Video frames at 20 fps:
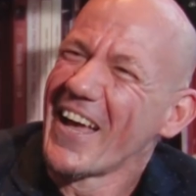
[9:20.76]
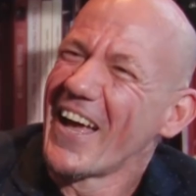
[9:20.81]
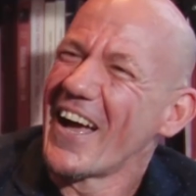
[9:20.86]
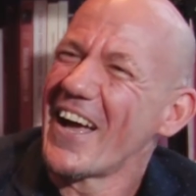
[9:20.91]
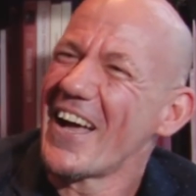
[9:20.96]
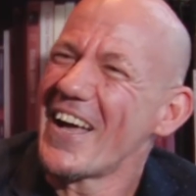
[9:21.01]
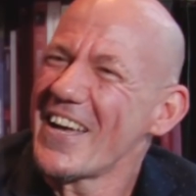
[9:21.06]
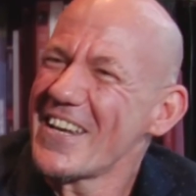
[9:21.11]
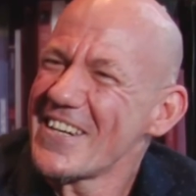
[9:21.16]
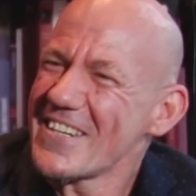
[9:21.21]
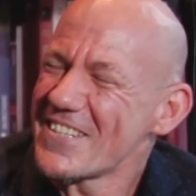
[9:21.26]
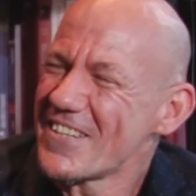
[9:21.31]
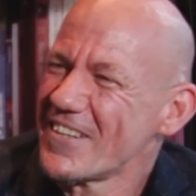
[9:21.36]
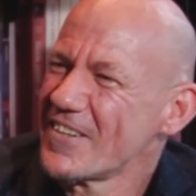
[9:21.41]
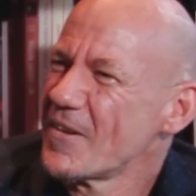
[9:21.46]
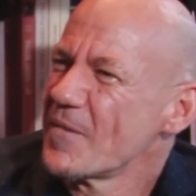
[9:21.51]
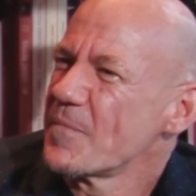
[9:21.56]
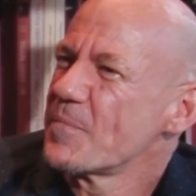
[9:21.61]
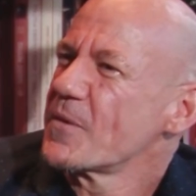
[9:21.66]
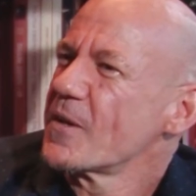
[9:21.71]
And
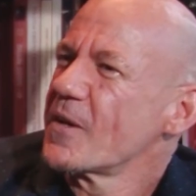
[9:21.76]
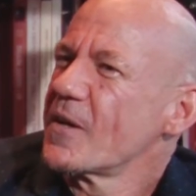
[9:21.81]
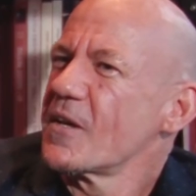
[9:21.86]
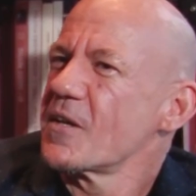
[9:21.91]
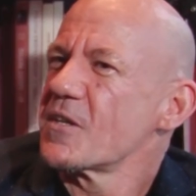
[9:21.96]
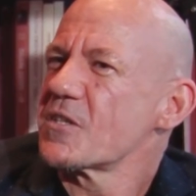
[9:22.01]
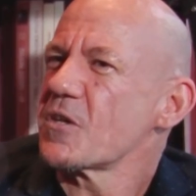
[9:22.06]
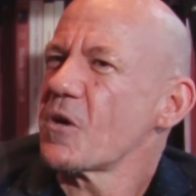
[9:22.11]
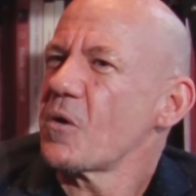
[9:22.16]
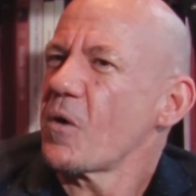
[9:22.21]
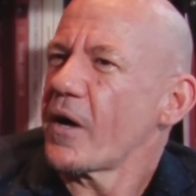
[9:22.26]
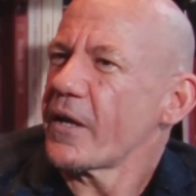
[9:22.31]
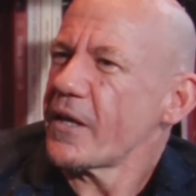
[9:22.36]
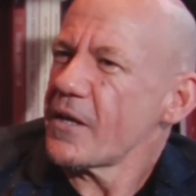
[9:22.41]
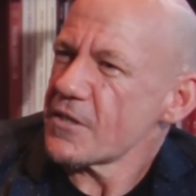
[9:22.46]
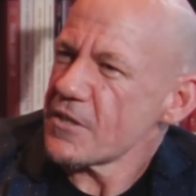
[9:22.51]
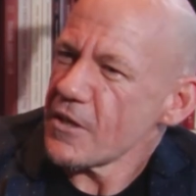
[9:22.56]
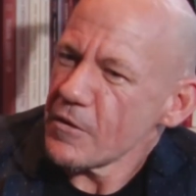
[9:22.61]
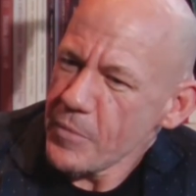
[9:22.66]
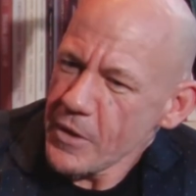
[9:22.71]
so I
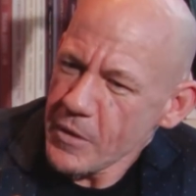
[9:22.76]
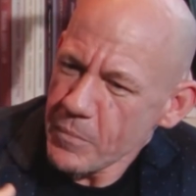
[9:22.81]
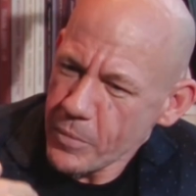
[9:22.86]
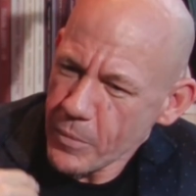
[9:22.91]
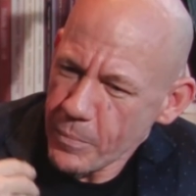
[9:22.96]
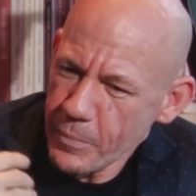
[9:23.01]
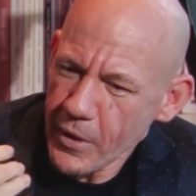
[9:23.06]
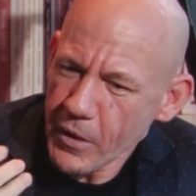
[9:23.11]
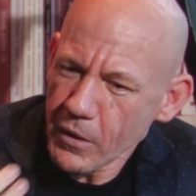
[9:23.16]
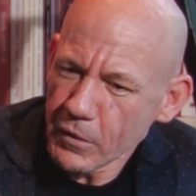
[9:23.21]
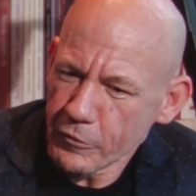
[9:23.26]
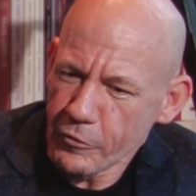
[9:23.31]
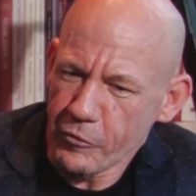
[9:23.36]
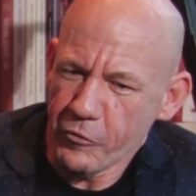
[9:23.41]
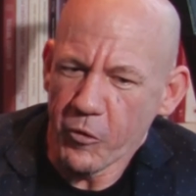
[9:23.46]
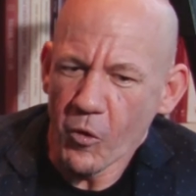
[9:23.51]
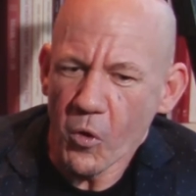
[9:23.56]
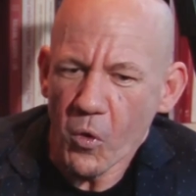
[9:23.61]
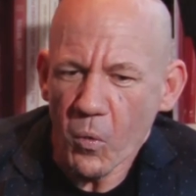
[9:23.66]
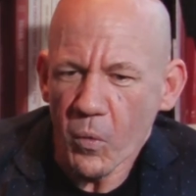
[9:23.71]
guess I've been propelled
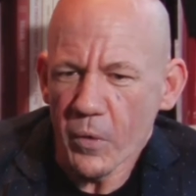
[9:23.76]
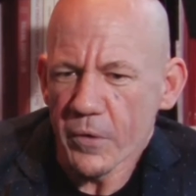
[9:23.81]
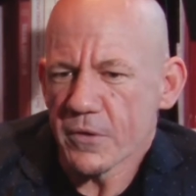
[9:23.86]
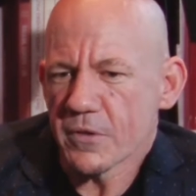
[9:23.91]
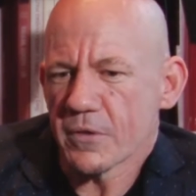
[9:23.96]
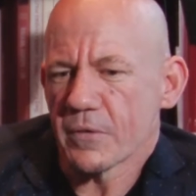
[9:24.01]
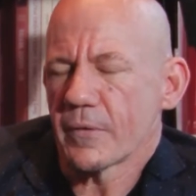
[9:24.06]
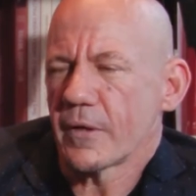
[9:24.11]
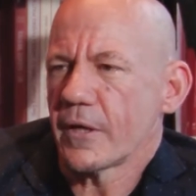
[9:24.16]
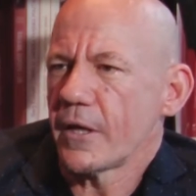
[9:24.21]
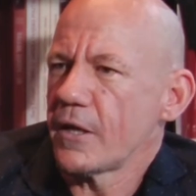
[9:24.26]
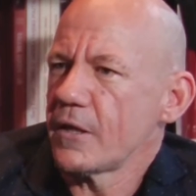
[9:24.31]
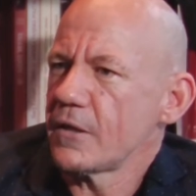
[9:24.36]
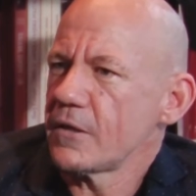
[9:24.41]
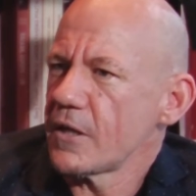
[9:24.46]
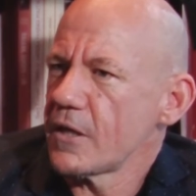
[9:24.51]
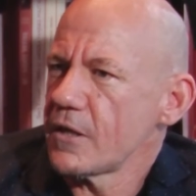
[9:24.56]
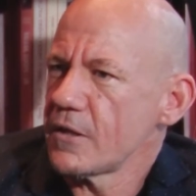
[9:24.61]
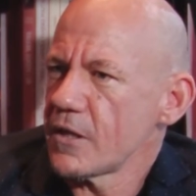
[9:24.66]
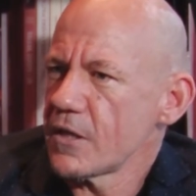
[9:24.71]
forward
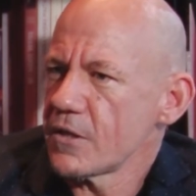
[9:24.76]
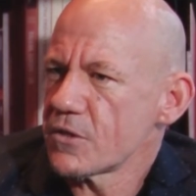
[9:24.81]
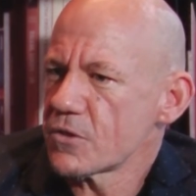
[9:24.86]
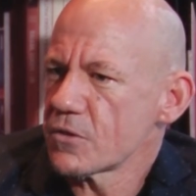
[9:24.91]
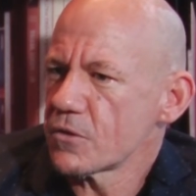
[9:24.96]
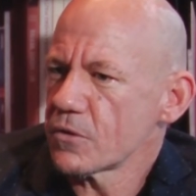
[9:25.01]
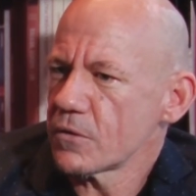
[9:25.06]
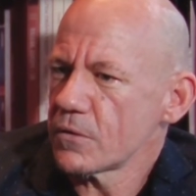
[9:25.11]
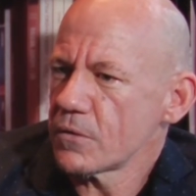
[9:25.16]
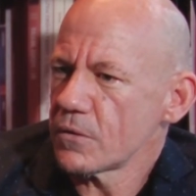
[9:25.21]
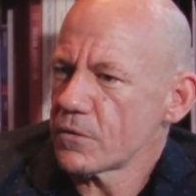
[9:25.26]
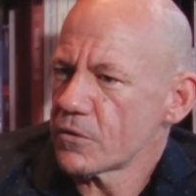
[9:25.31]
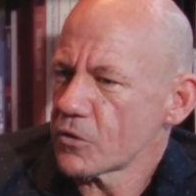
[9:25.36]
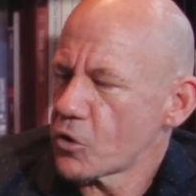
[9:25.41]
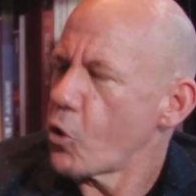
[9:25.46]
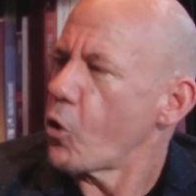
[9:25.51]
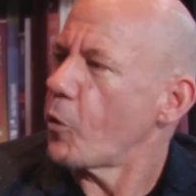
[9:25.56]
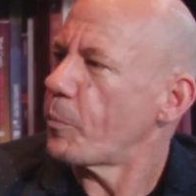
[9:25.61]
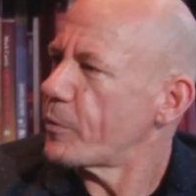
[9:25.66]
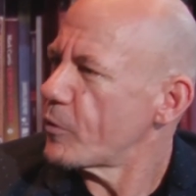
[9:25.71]
into the
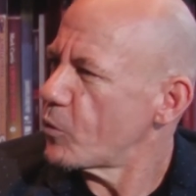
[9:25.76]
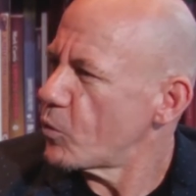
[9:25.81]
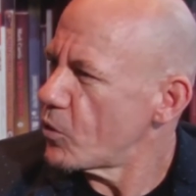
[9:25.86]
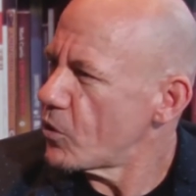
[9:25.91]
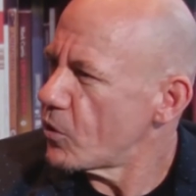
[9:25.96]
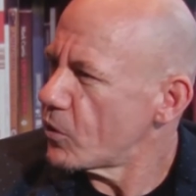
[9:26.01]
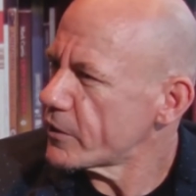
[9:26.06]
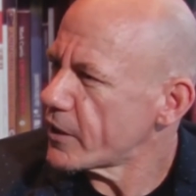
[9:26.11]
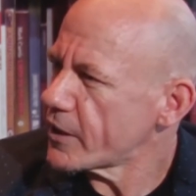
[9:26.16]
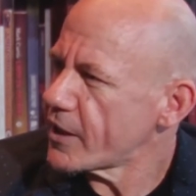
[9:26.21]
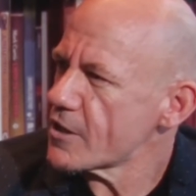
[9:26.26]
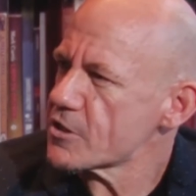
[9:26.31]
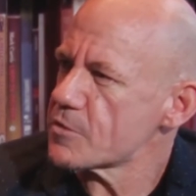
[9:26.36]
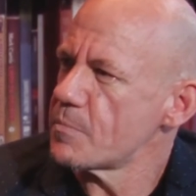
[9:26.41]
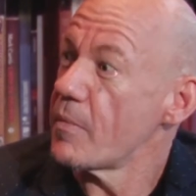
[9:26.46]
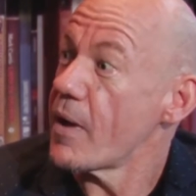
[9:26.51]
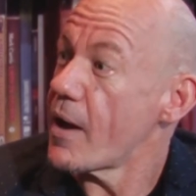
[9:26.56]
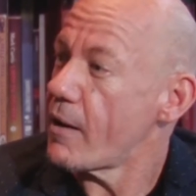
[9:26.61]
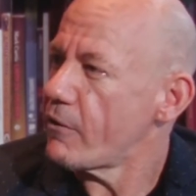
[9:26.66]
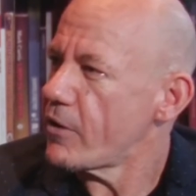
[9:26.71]
corporate world, I guess
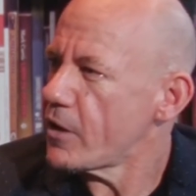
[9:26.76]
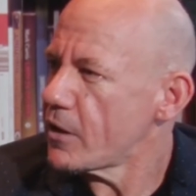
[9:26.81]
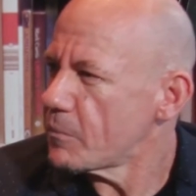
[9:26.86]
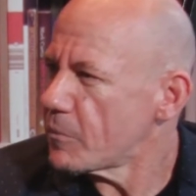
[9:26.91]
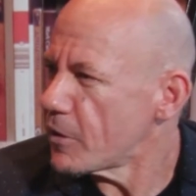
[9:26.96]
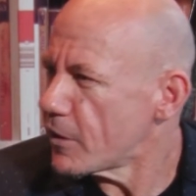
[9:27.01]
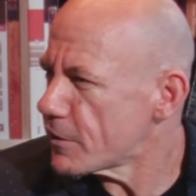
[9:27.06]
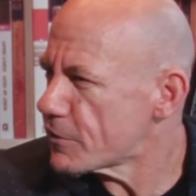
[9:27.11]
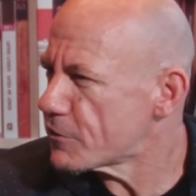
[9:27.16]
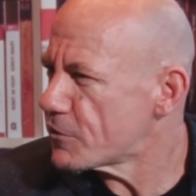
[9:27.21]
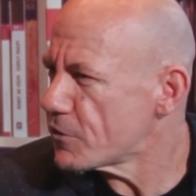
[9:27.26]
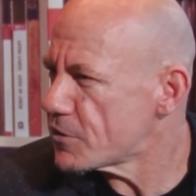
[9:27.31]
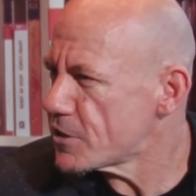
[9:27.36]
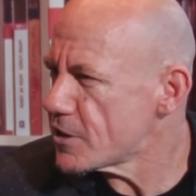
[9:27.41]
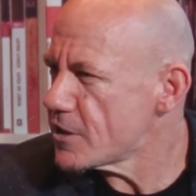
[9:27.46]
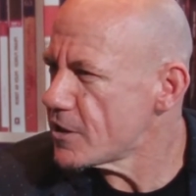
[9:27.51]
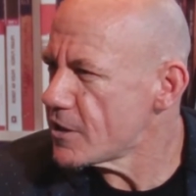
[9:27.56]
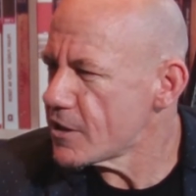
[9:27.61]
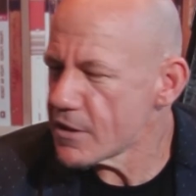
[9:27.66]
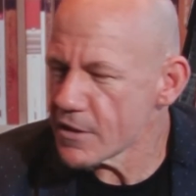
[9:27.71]
marrying my 30
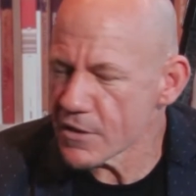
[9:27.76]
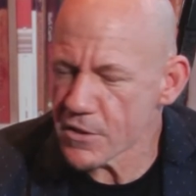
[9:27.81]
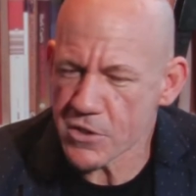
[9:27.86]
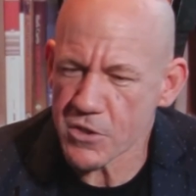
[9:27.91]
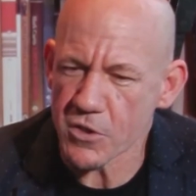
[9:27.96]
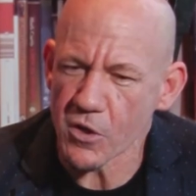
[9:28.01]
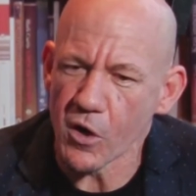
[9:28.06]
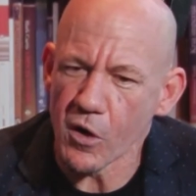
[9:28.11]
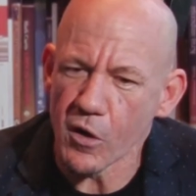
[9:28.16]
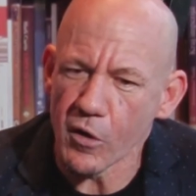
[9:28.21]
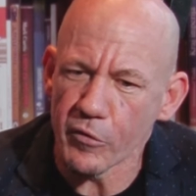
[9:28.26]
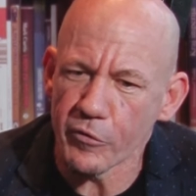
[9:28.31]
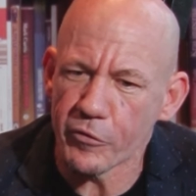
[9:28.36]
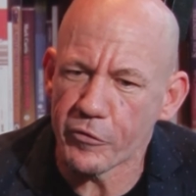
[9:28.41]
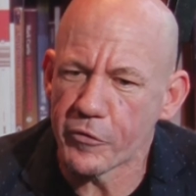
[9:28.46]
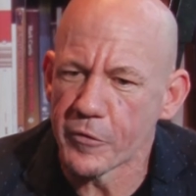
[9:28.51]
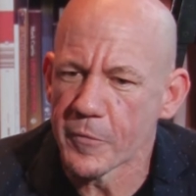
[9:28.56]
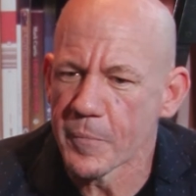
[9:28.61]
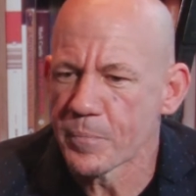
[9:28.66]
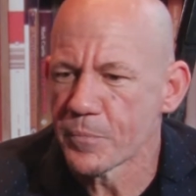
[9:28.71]
years of